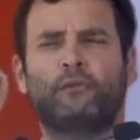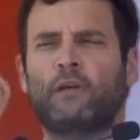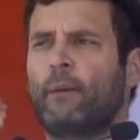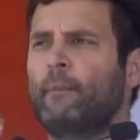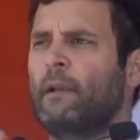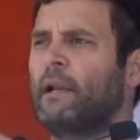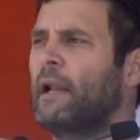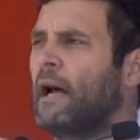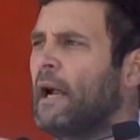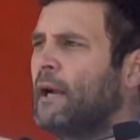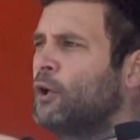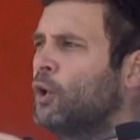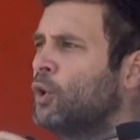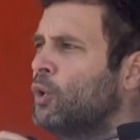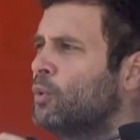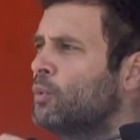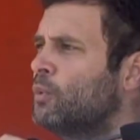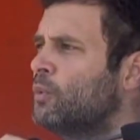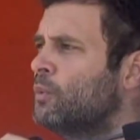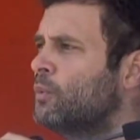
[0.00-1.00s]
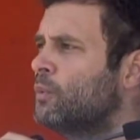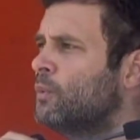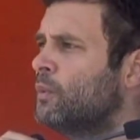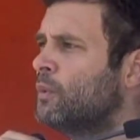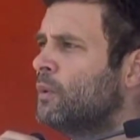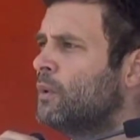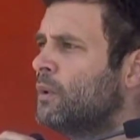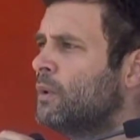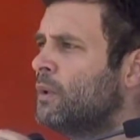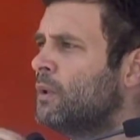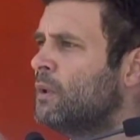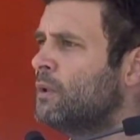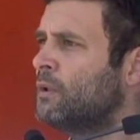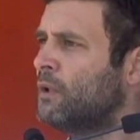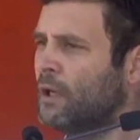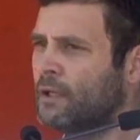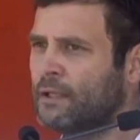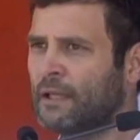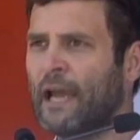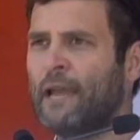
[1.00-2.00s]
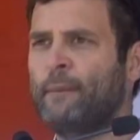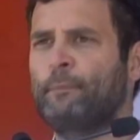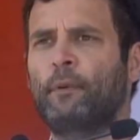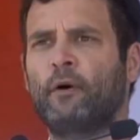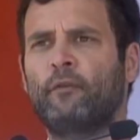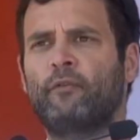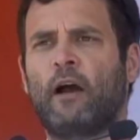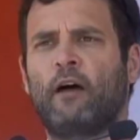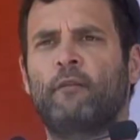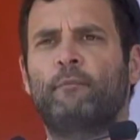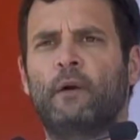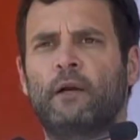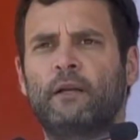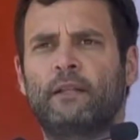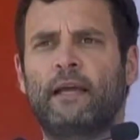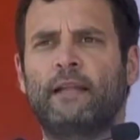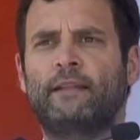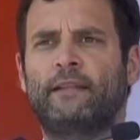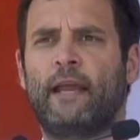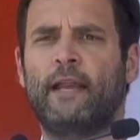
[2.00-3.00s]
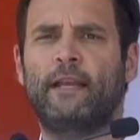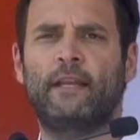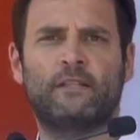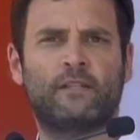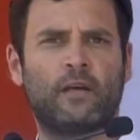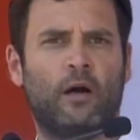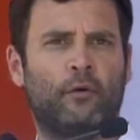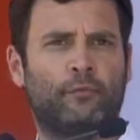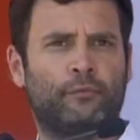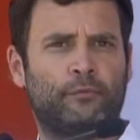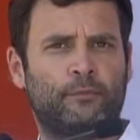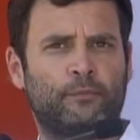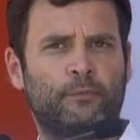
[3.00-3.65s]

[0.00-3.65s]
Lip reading: of Tamil Nadu the type of government that they deserve.